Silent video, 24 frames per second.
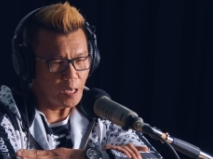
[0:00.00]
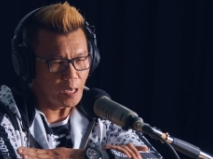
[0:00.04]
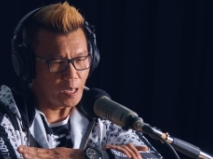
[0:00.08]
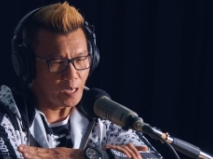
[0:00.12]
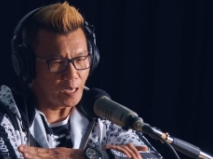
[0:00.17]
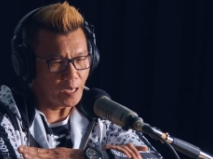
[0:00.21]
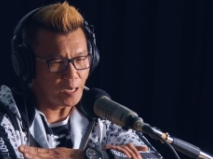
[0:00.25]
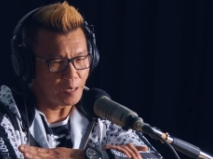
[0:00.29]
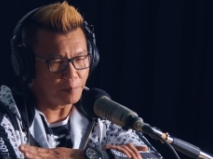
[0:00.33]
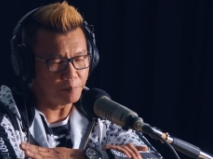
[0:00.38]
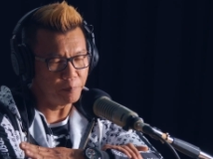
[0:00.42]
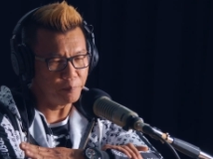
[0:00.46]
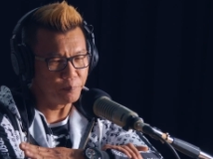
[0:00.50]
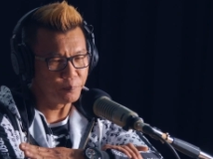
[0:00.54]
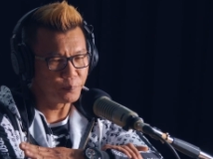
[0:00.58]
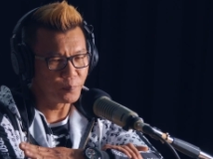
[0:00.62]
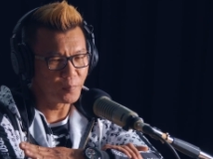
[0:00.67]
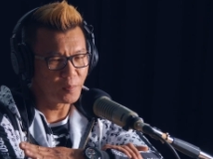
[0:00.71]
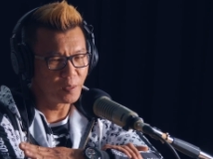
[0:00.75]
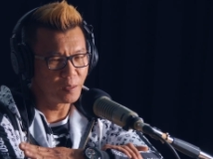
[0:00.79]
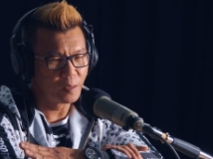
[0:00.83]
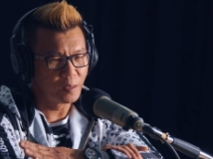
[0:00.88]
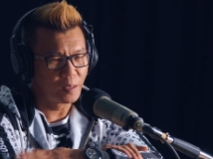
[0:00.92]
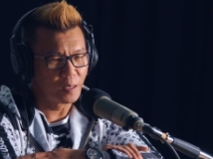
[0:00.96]

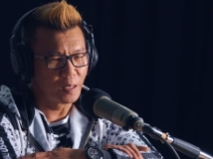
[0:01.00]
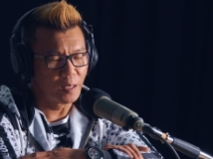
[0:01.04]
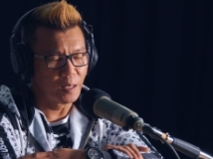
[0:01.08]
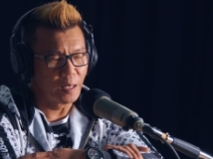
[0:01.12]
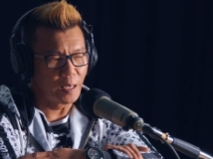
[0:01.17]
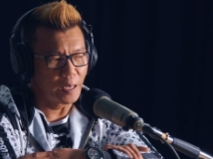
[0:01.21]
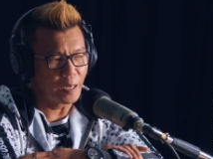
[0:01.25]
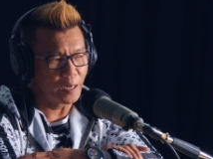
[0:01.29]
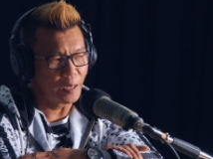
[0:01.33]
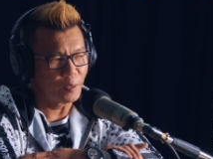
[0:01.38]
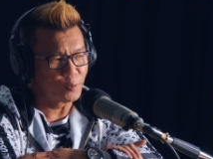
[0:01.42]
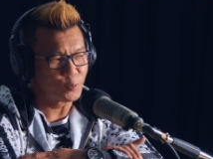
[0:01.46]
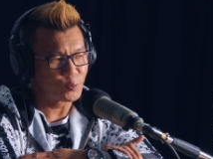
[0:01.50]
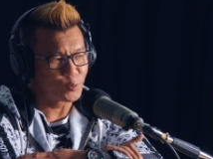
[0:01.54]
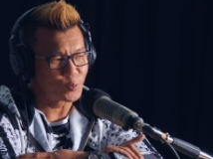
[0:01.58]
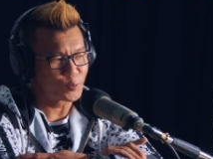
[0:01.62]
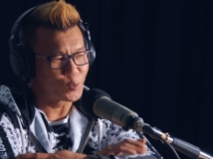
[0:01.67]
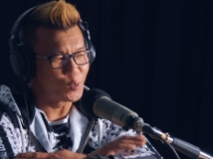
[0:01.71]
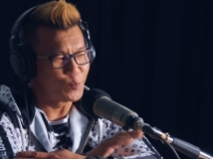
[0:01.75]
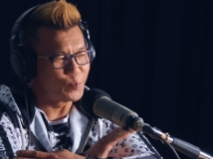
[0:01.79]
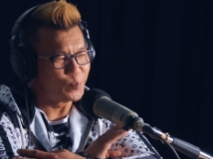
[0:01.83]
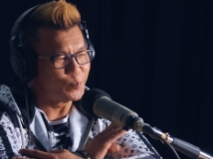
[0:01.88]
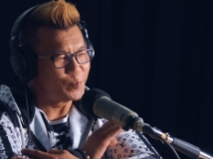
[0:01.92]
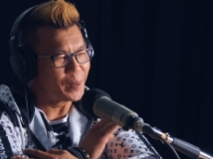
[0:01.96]

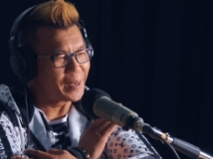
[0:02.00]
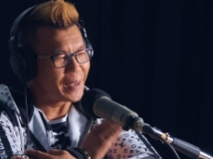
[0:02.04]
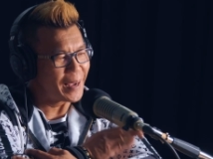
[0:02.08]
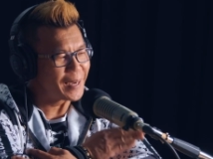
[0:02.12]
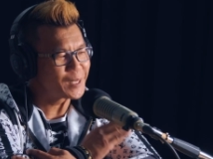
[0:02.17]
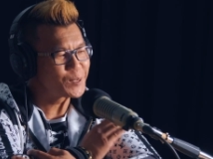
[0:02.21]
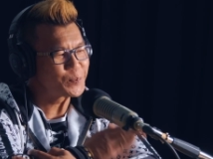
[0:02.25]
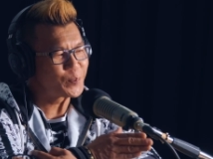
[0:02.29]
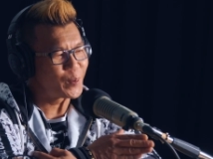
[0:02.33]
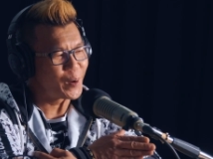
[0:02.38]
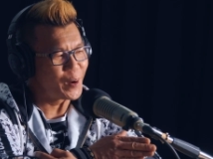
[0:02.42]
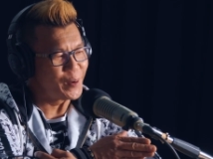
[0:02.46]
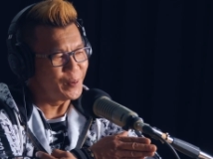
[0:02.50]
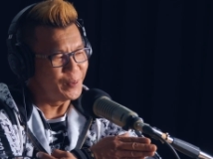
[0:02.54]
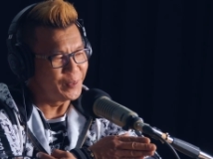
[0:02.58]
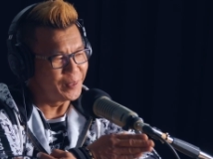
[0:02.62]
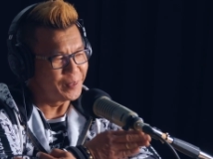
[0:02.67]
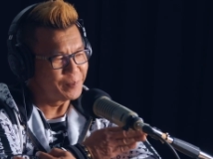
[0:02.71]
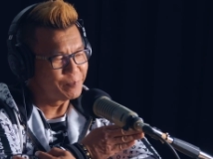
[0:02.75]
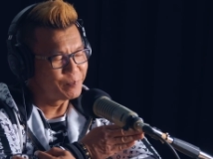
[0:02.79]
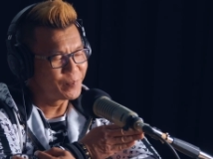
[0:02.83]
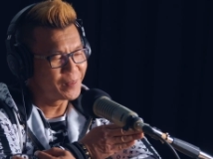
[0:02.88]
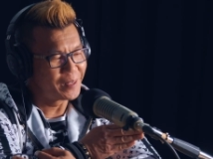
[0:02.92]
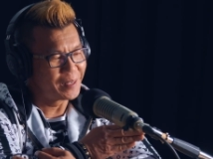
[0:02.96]
so my
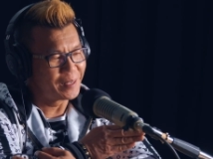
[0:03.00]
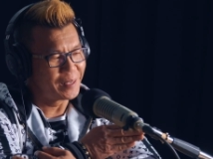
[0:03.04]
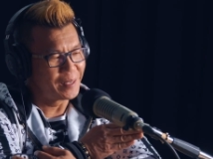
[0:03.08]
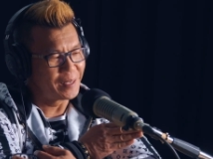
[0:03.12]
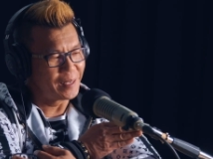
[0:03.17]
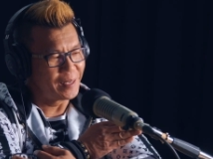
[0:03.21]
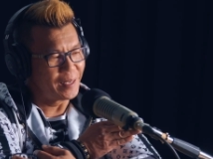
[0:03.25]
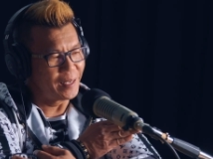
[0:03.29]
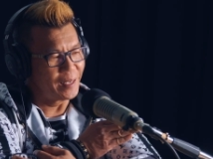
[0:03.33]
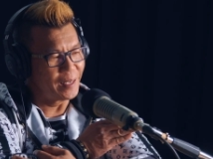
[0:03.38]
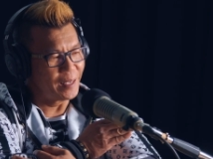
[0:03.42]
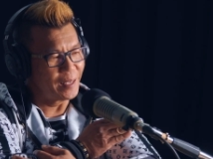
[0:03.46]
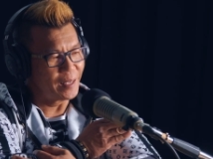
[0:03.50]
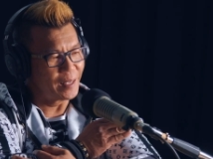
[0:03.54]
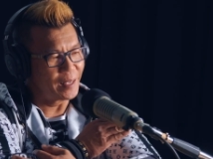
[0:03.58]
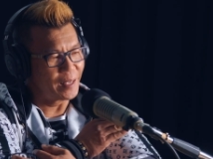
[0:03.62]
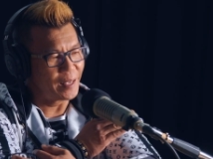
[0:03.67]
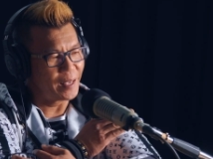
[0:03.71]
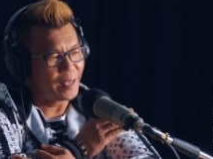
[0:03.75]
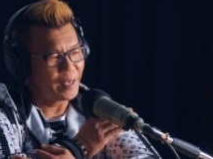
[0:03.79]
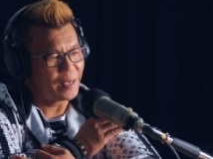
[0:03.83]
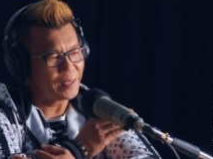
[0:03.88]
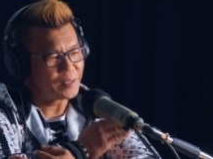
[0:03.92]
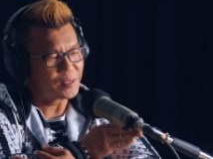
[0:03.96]
ex-partner,
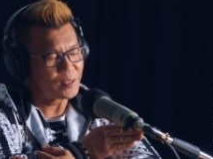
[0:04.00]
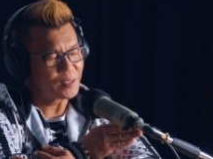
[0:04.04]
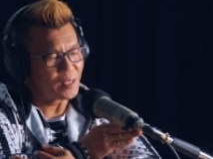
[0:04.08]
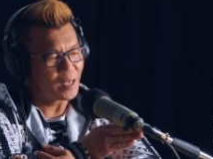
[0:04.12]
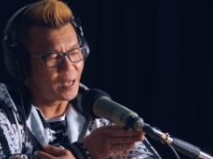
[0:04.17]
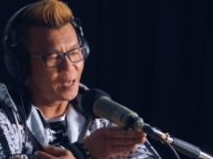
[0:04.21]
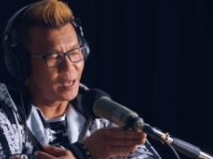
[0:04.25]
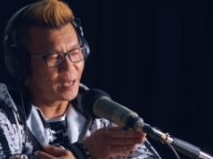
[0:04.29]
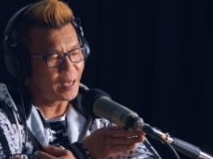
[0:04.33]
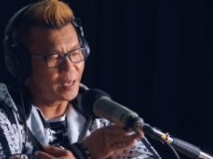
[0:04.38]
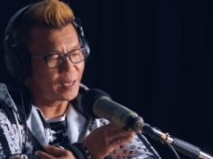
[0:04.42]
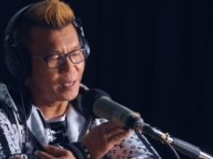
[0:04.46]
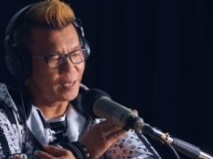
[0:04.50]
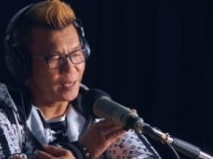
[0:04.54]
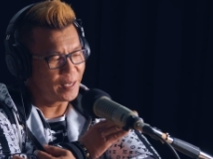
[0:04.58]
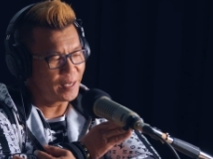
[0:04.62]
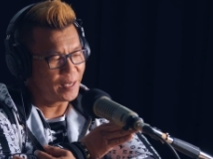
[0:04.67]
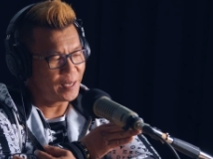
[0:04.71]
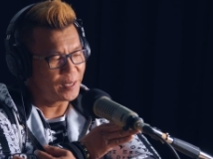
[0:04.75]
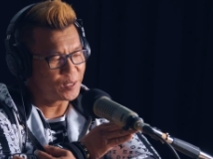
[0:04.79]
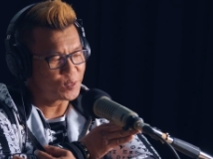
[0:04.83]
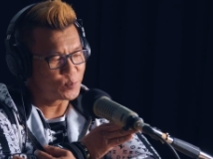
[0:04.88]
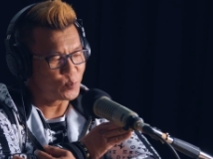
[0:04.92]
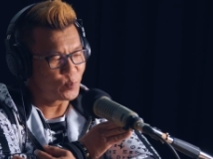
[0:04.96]
his
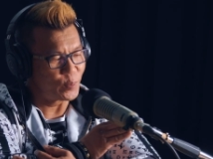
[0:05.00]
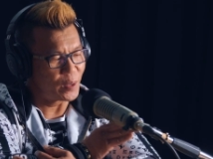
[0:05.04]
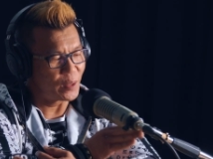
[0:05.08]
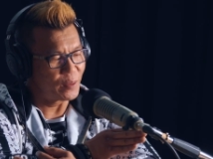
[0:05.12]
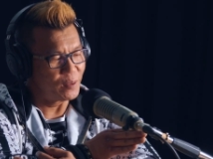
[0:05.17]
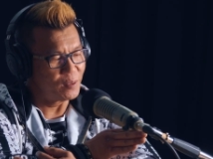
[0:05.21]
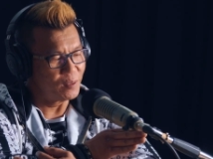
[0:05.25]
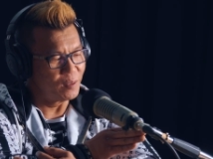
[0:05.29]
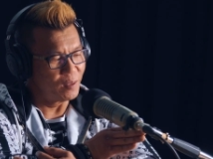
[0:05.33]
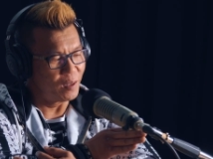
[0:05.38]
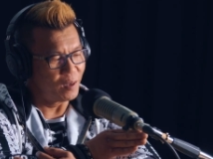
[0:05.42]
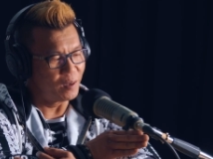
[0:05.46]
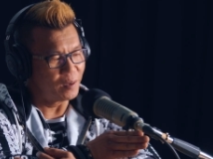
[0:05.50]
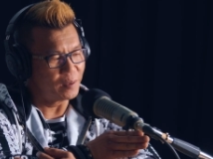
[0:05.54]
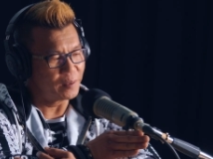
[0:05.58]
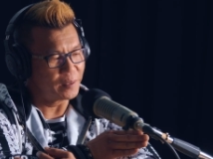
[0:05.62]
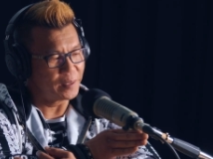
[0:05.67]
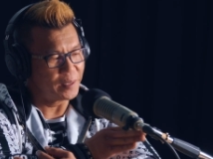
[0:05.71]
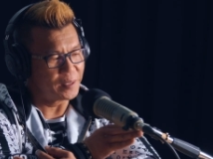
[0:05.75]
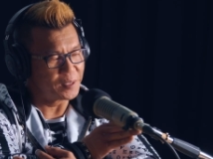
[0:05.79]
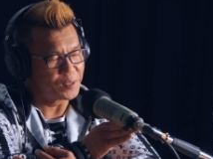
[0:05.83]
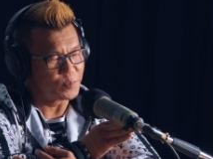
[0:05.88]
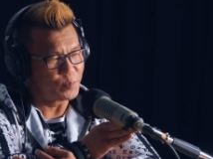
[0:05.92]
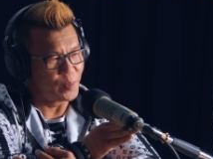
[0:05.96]
brother-in-law
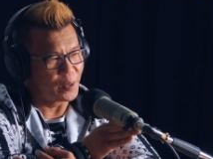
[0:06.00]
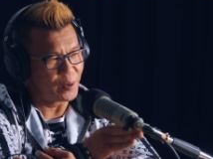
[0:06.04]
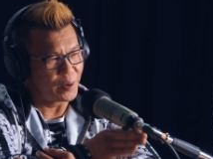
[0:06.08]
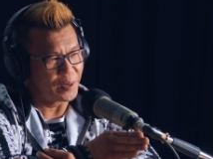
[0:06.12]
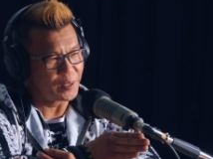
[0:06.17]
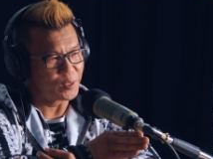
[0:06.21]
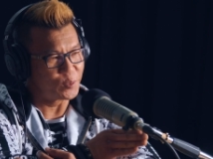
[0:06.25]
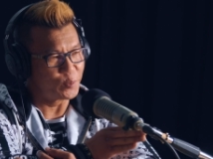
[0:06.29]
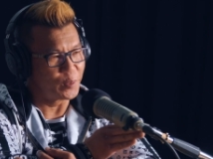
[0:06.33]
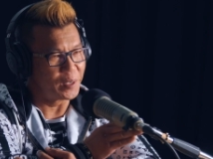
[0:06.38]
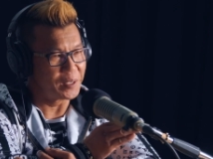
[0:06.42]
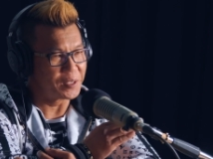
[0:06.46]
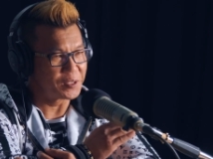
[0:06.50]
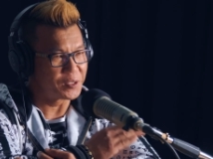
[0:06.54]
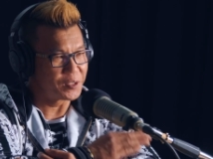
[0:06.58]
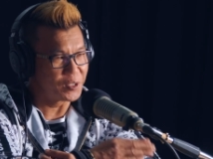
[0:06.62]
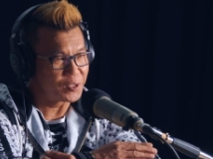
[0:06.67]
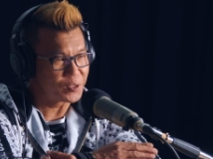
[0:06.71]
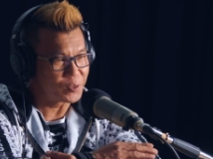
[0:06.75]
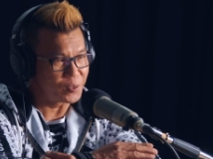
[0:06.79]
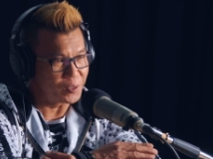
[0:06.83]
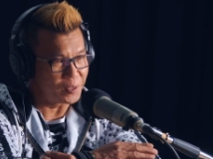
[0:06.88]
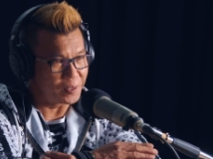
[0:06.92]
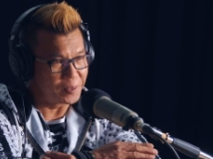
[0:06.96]
is married to his
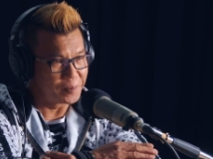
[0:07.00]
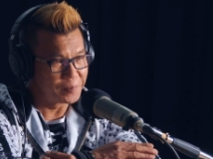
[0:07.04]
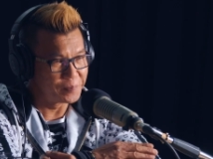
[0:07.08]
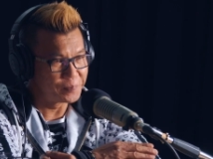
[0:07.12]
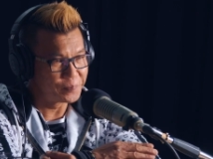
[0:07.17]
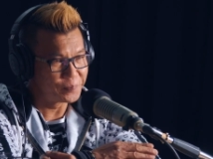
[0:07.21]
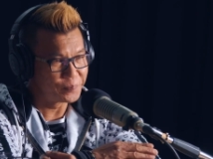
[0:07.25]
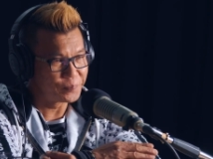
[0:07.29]
sister.